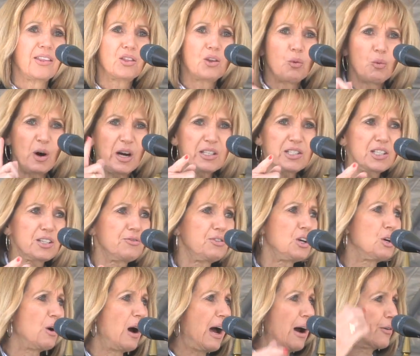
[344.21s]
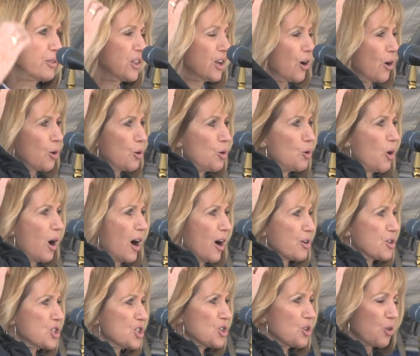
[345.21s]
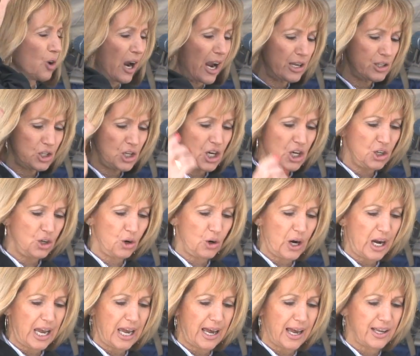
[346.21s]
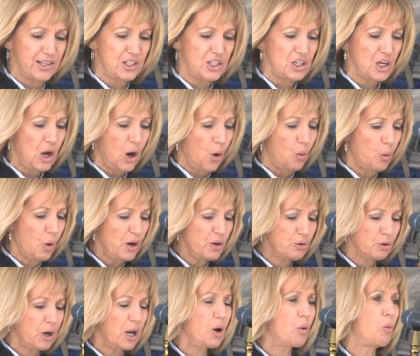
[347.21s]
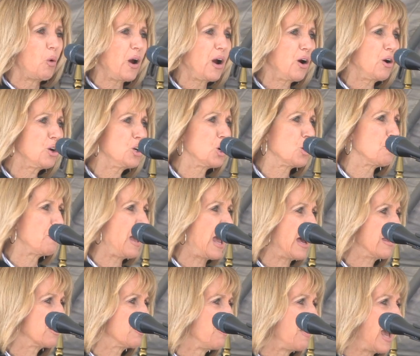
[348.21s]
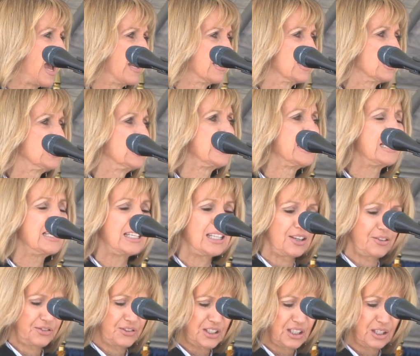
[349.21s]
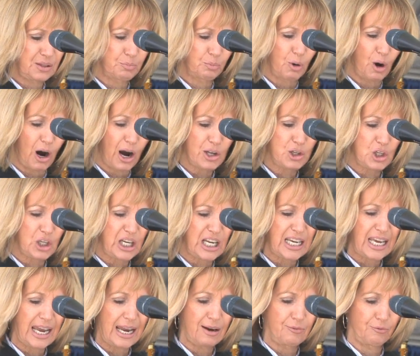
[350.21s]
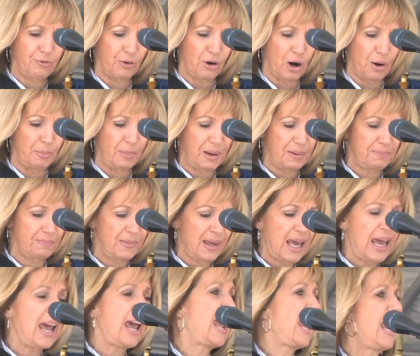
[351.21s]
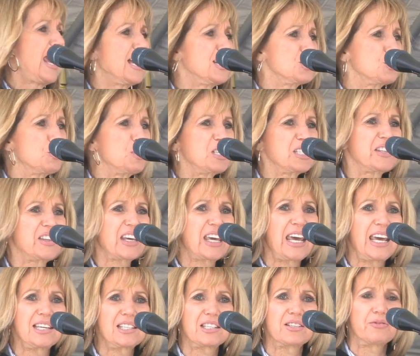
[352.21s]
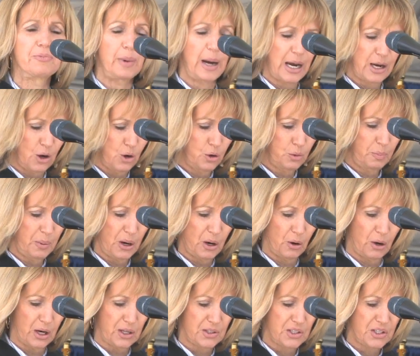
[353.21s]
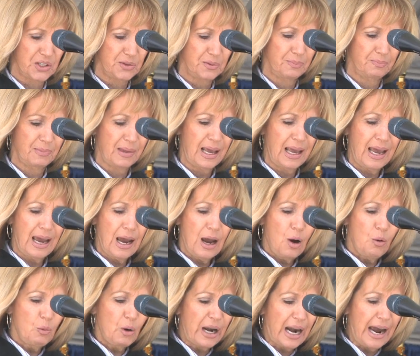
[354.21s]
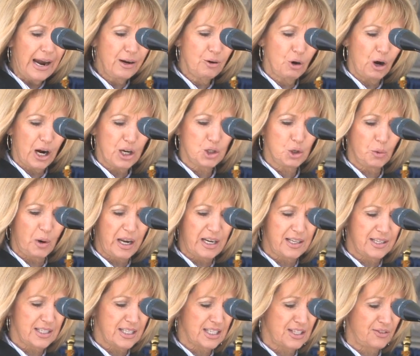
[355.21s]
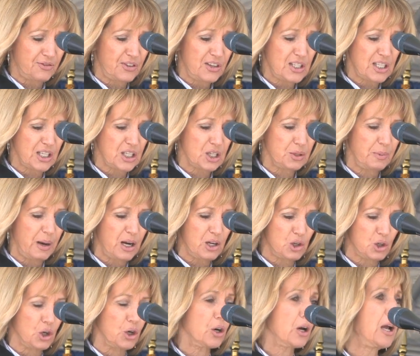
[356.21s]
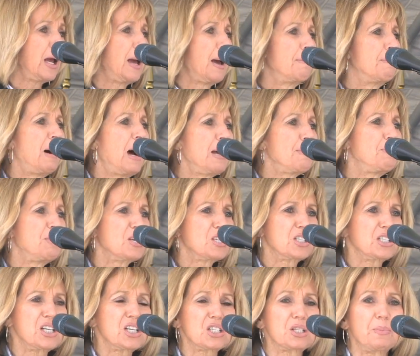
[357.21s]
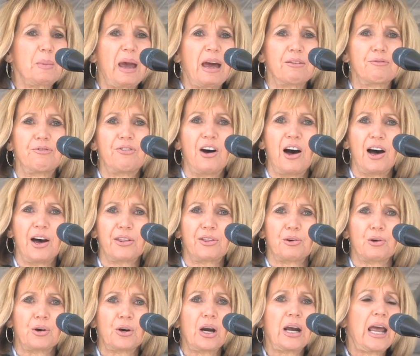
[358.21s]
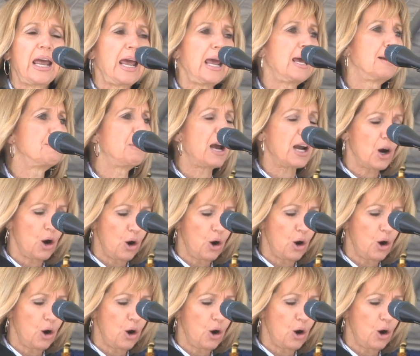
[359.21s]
The ones of you out there who are scratching your heads, wondering where your mathematically gifted progeny came from, as was the case of my own parents. When I graduated as a physics major, my businessman father and my